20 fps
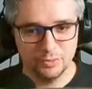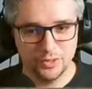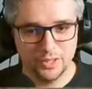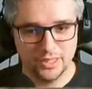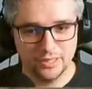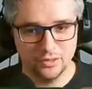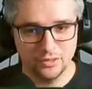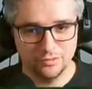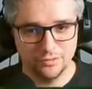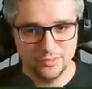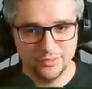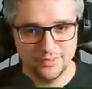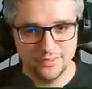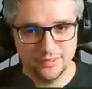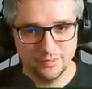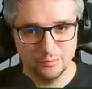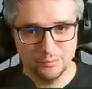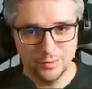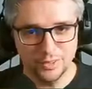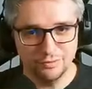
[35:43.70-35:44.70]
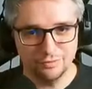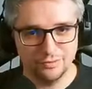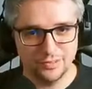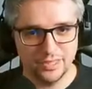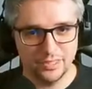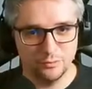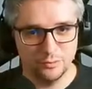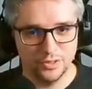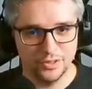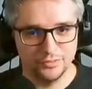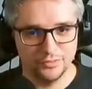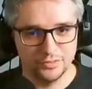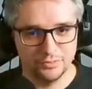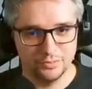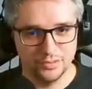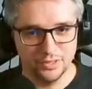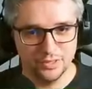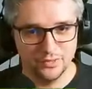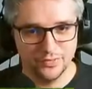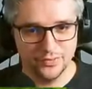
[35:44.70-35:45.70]
But I often simplify whatever
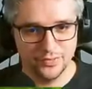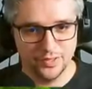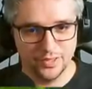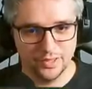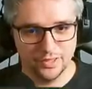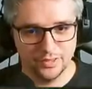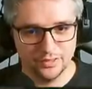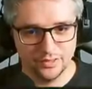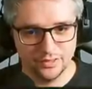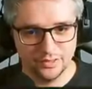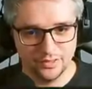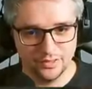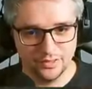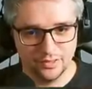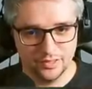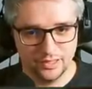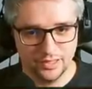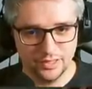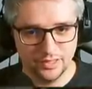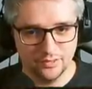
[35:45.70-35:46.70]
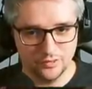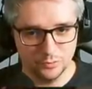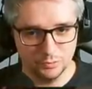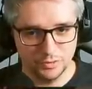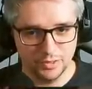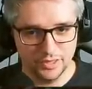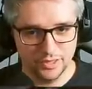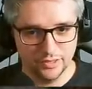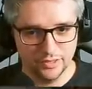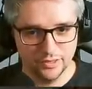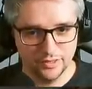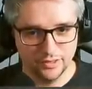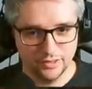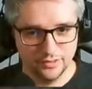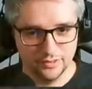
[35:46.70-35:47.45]
builds I uh, I need to play.